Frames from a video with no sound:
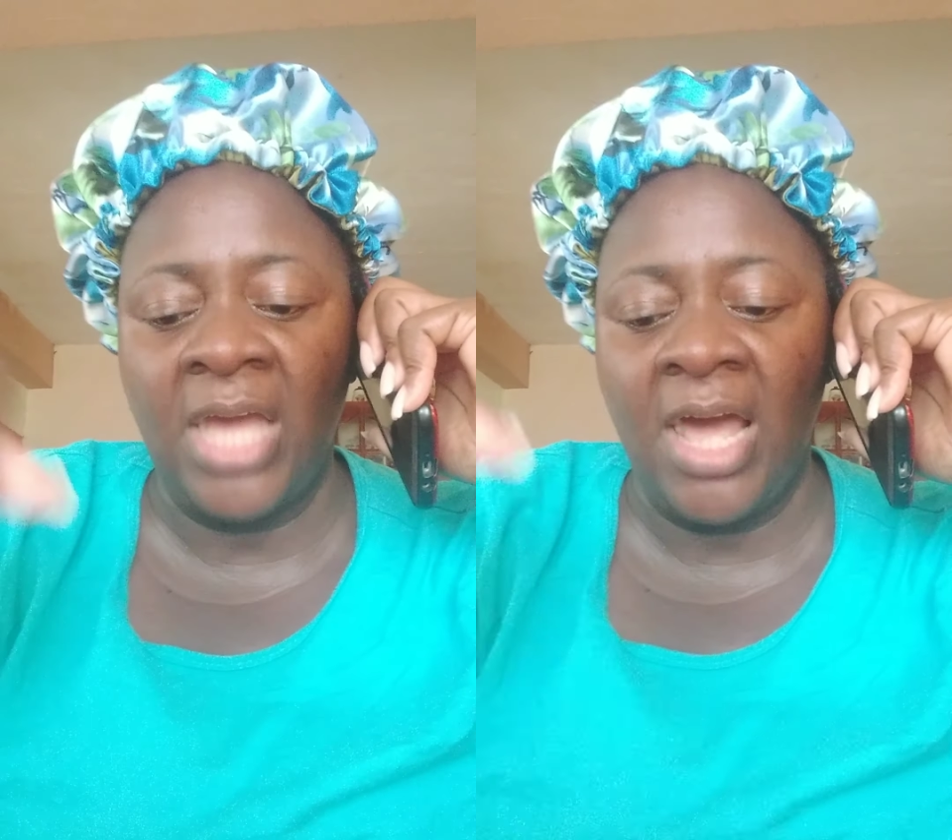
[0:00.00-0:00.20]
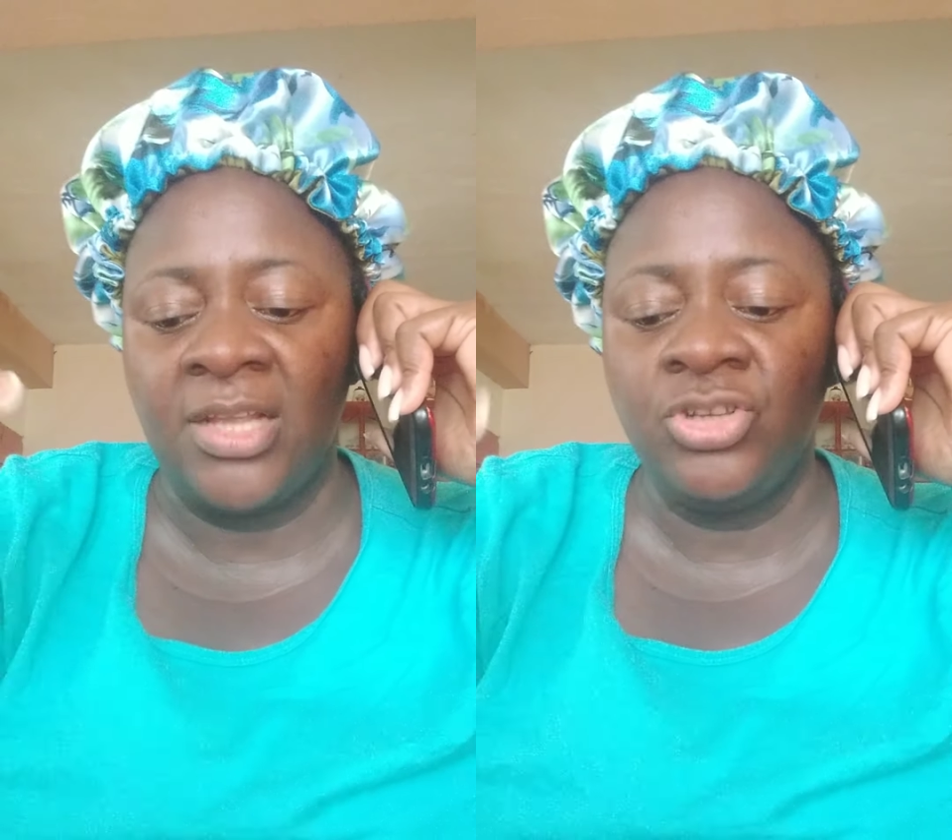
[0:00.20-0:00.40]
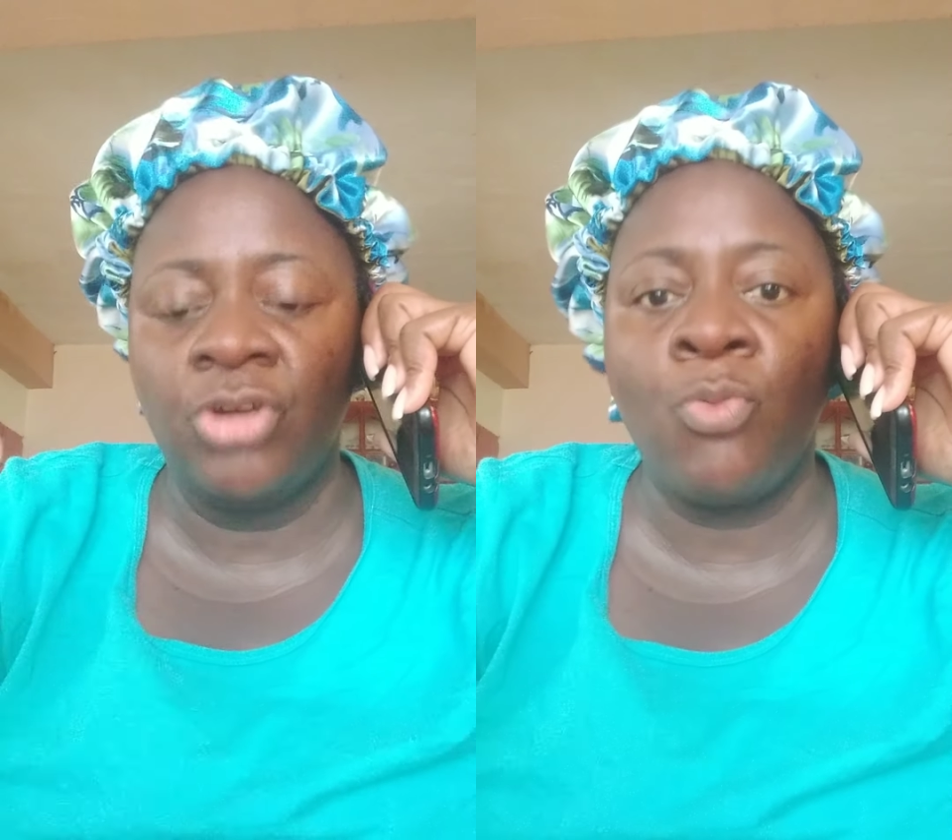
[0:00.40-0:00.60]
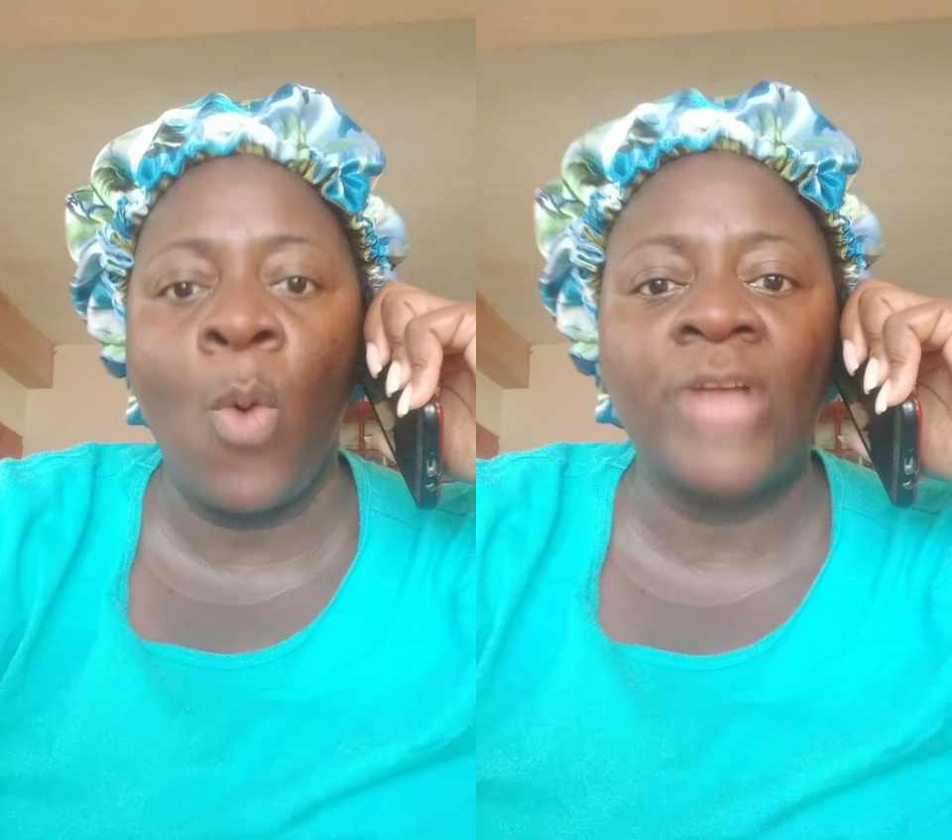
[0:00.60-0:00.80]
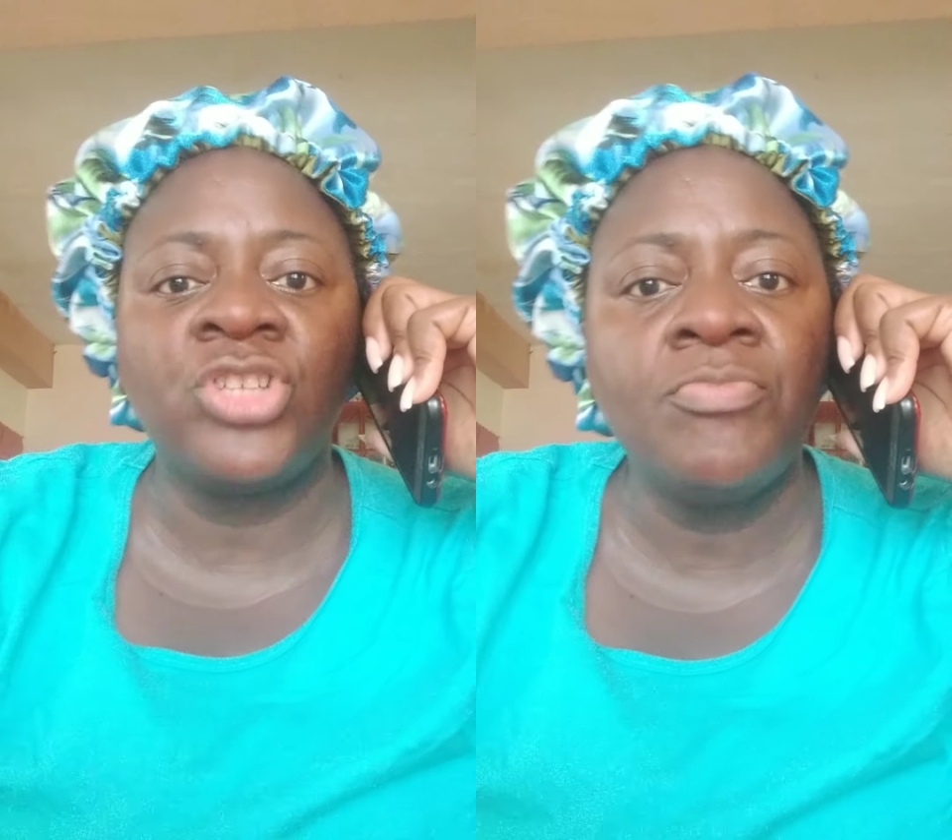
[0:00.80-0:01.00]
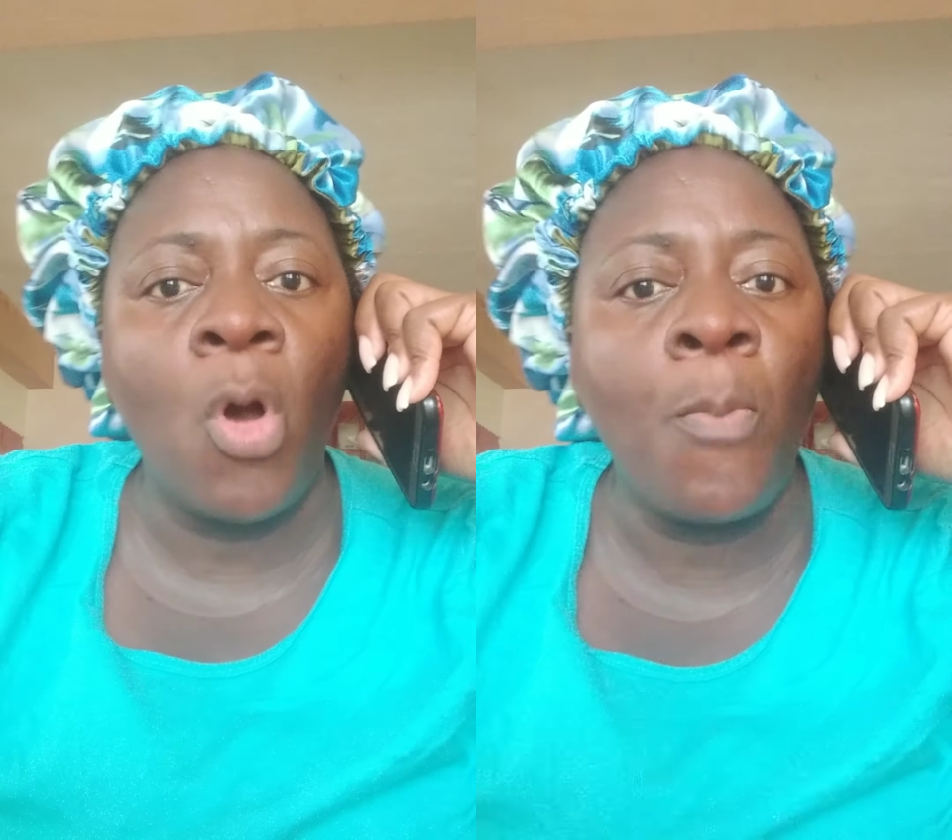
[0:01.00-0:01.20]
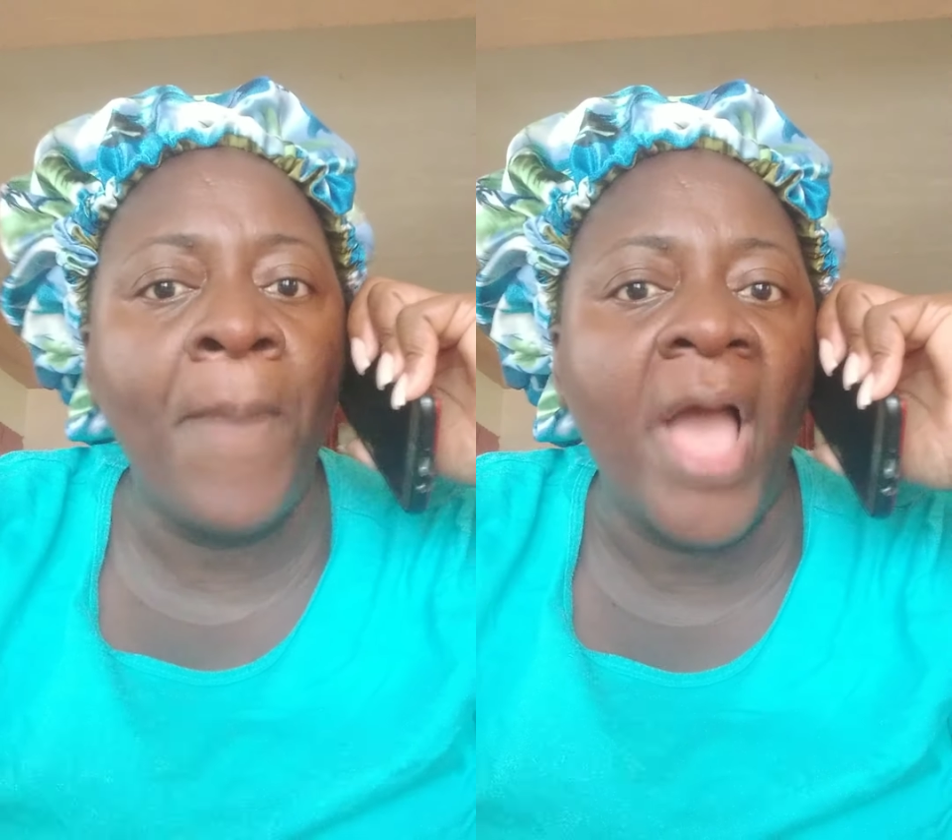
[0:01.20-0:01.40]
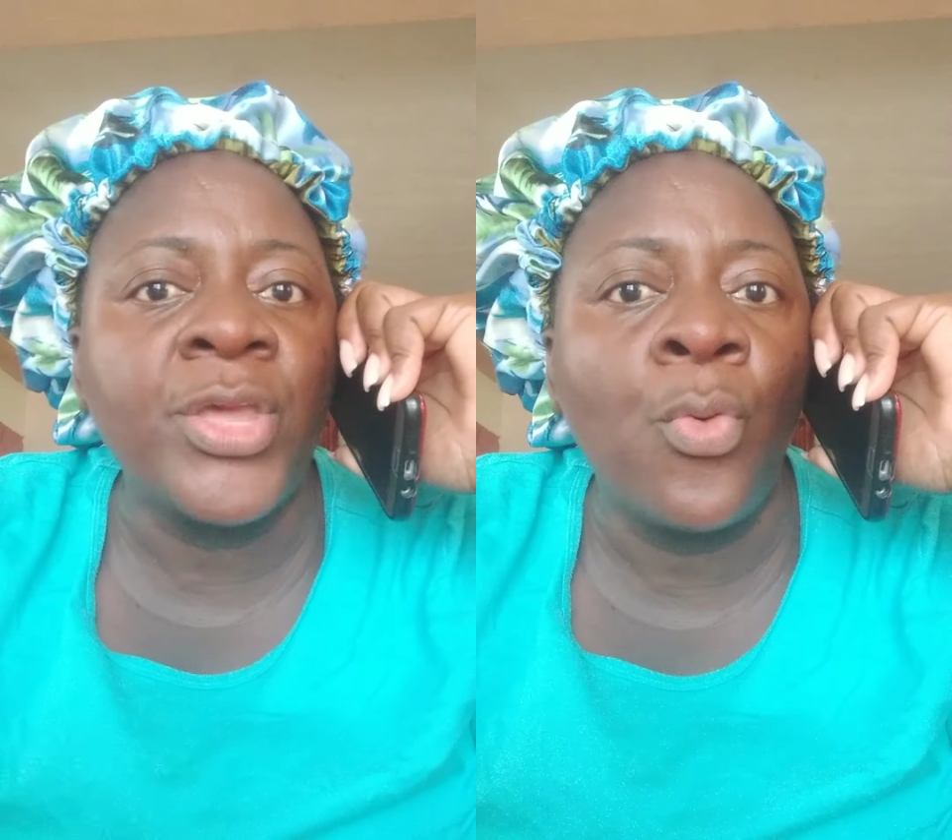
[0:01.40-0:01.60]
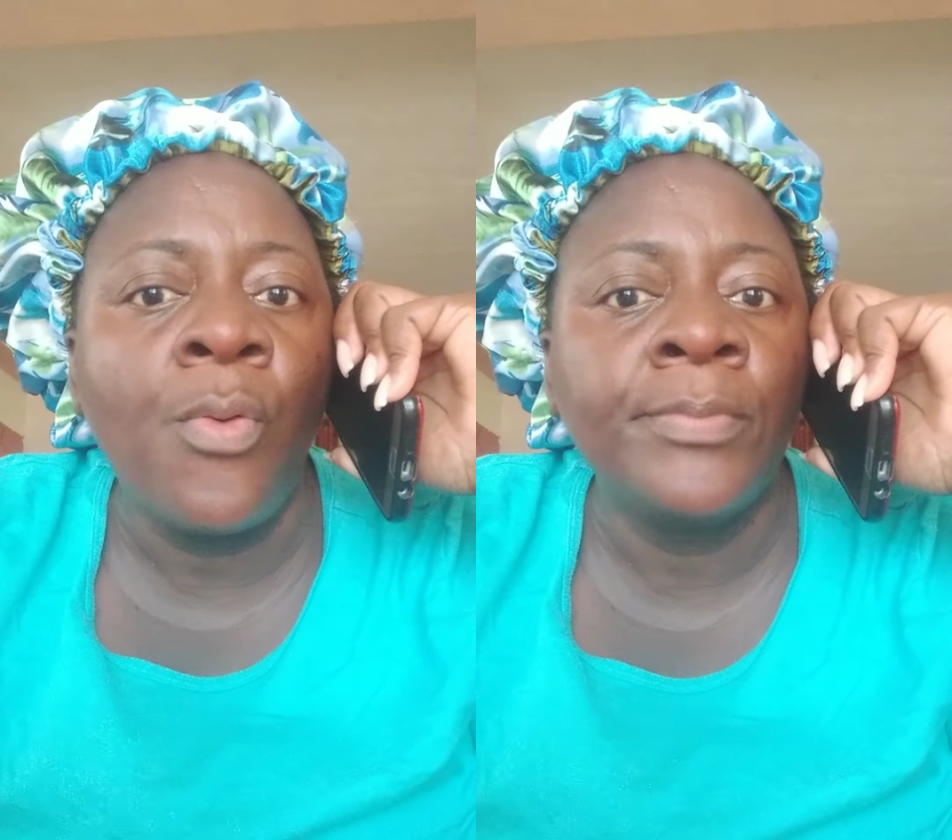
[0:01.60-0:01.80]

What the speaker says: telling on him wash him out pa you.